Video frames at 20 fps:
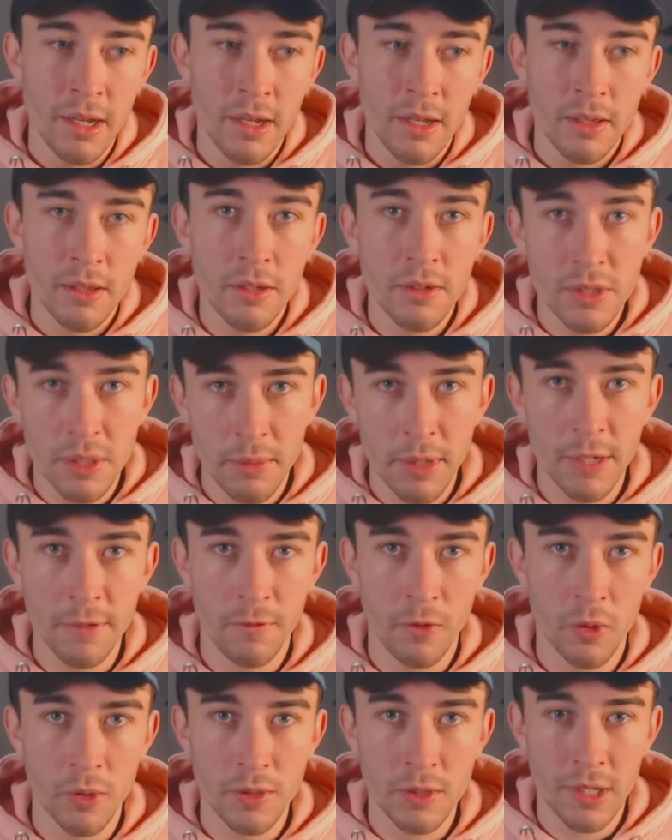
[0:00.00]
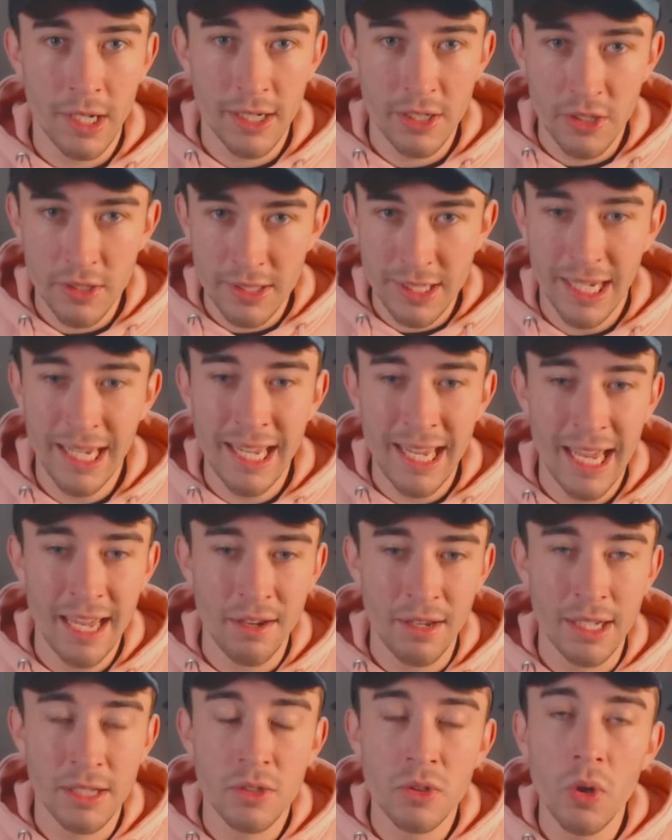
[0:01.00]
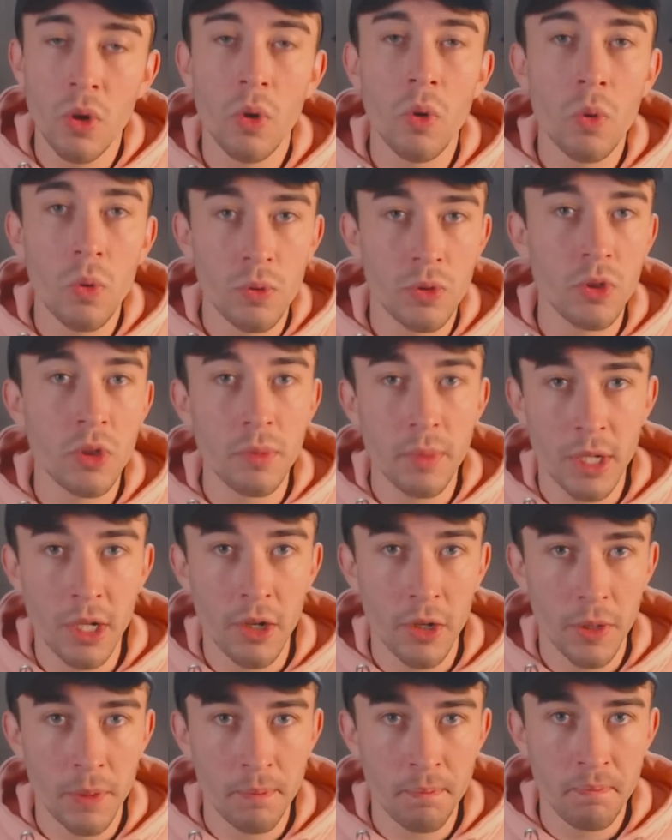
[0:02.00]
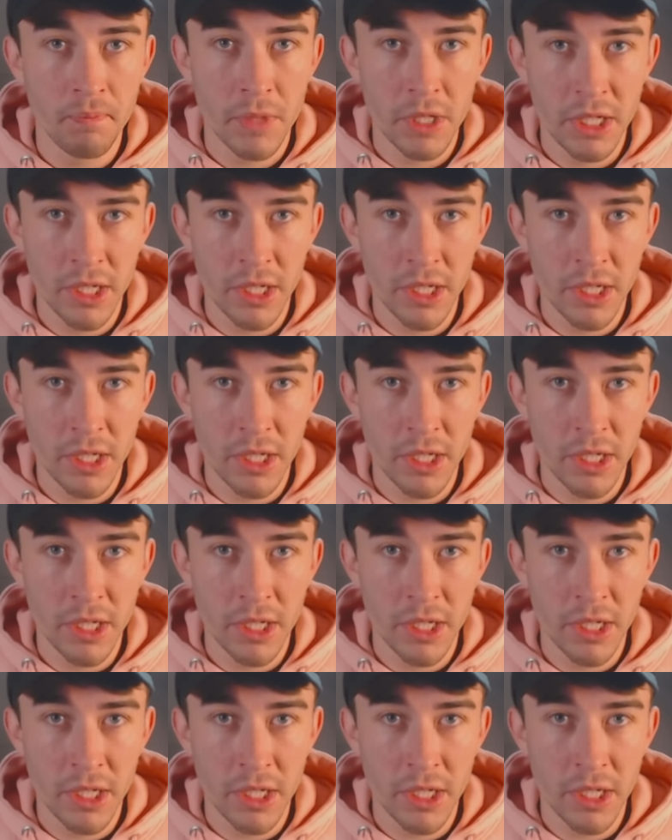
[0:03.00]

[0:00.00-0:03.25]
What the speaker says: those are my thoughts. I should say again, it's not all doom and gloom.